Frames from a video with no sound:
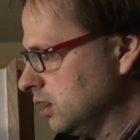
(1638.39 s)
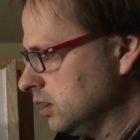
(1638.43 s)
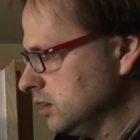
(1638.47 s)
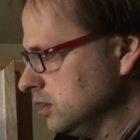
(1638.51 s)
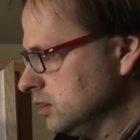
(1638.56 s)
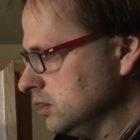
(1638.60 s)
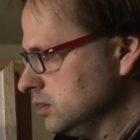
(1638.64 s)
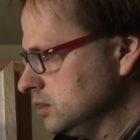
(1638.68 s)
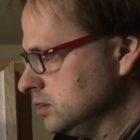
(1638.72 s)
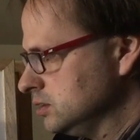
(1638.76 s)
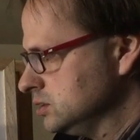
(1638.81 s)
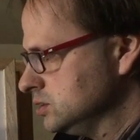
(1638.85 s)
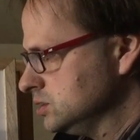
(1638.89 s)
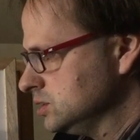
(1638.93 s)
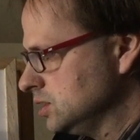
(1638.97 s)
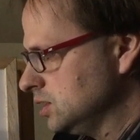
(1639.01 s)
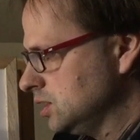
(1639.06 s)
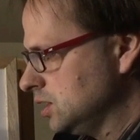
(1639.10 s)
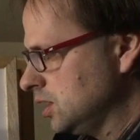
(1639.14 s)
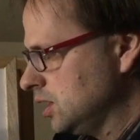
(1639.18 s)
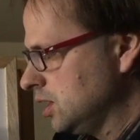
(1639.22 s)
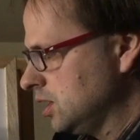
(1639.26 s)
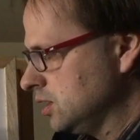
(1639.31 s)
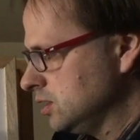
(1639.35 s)

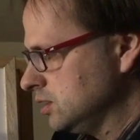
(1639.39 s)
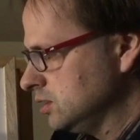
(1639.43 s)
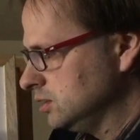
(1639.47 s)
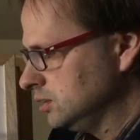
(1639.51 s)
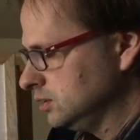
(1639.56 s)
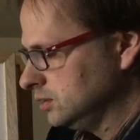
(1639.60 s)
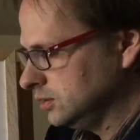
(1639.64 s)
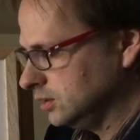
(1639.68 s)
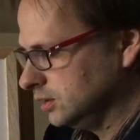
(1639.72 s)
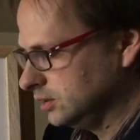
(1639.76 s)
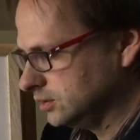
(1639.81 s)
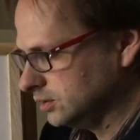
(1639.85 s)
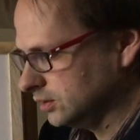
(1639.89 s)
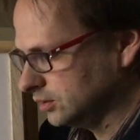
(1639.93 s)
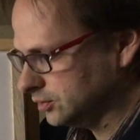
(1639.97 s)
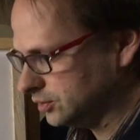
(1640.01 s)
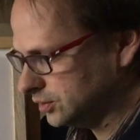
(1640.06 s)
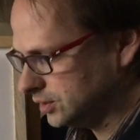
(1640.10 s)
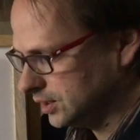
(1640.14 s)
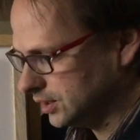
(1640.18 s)
to just